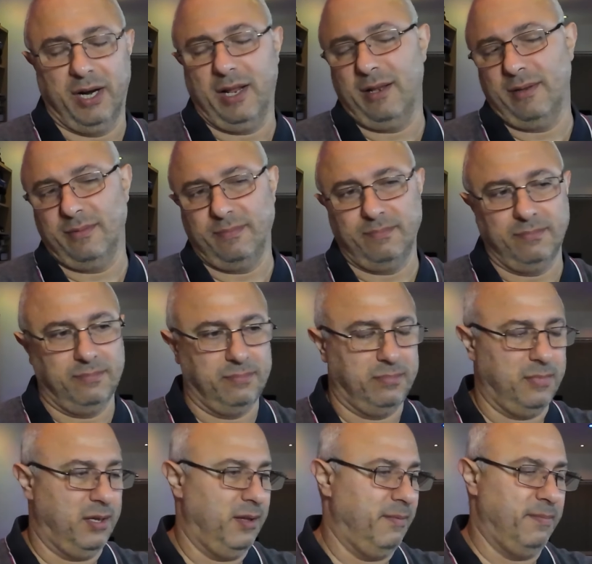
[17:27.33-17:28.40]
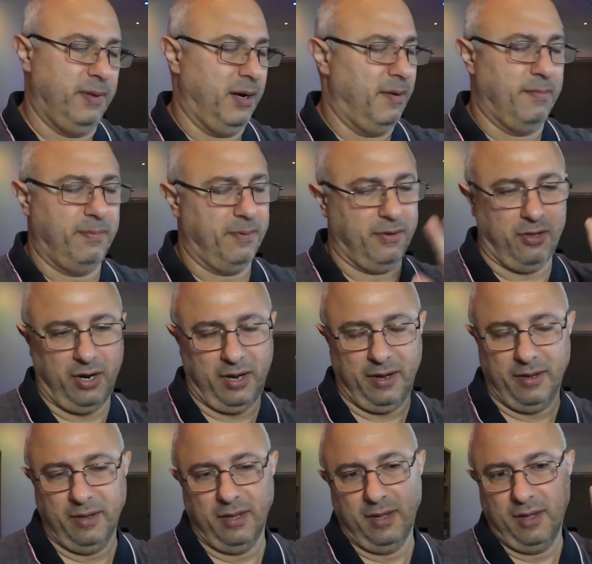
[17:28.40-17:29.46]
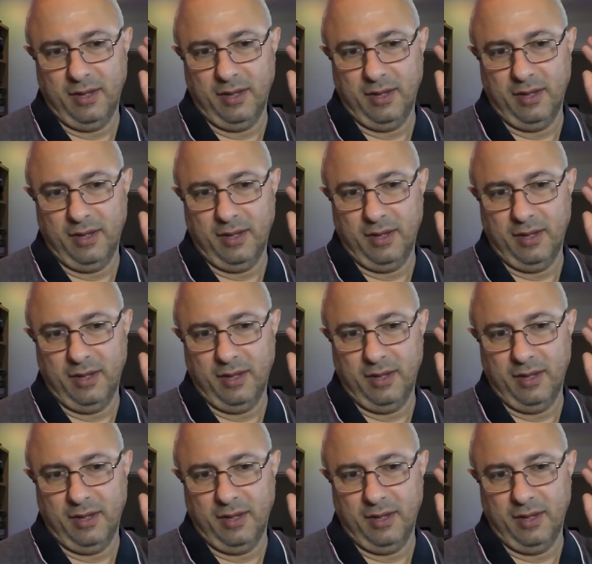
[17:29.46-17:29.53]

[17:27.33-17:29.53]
And I've got